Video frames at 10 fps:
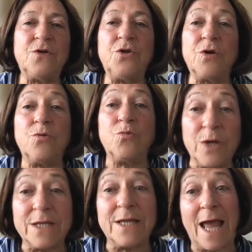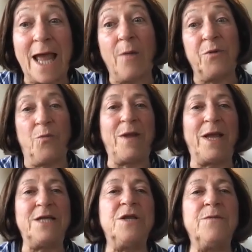you can really help your
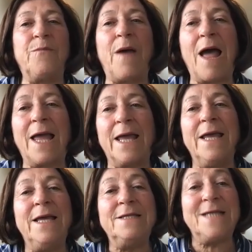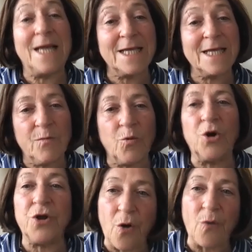patient by telling them where
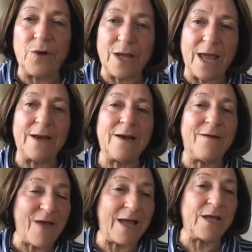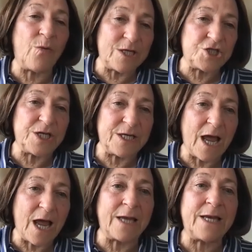to go to get an evaluation
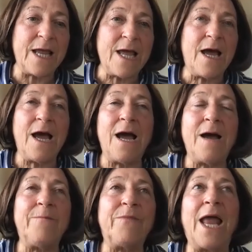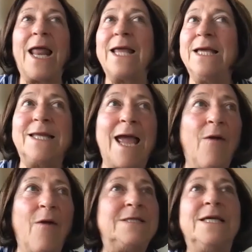done. And I can
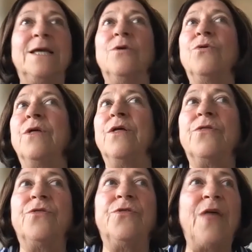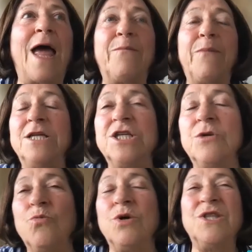guarantee you that
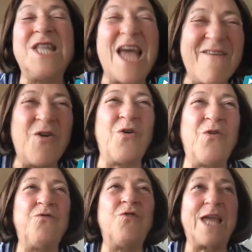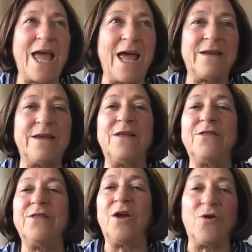patient will never forget
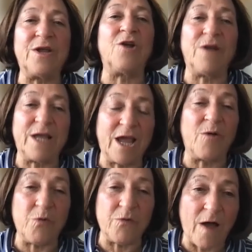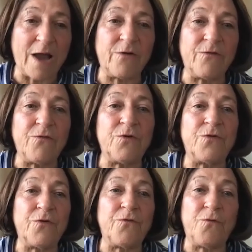their hearing care provider
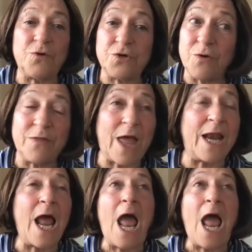for doing that.